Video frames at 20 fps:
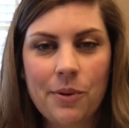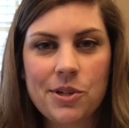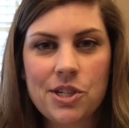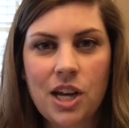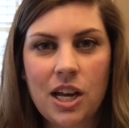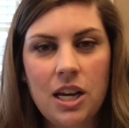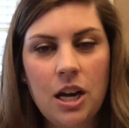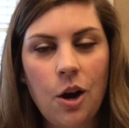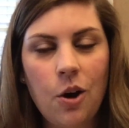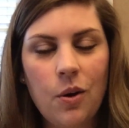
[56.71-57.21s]

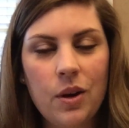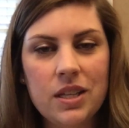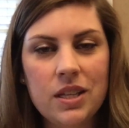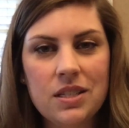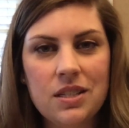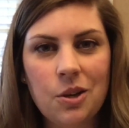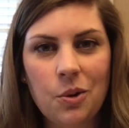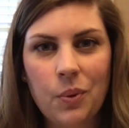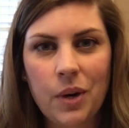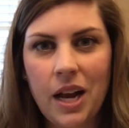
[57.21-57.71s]
which I know is
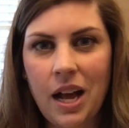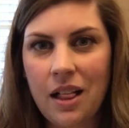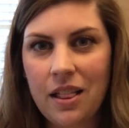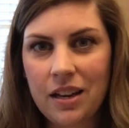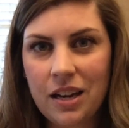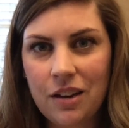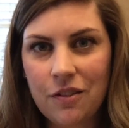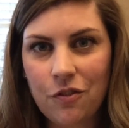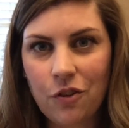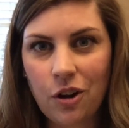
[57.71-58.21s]
the
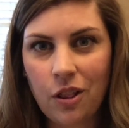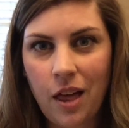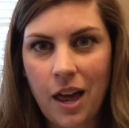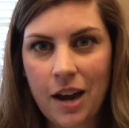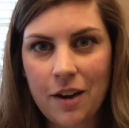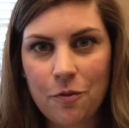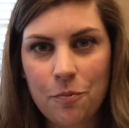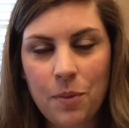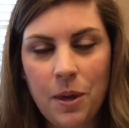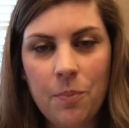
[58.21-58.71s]
reality for a
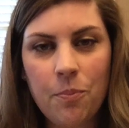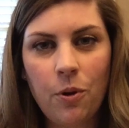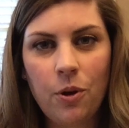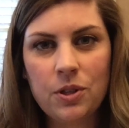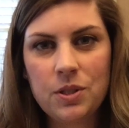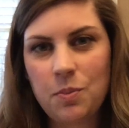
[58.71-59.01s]
lot of people,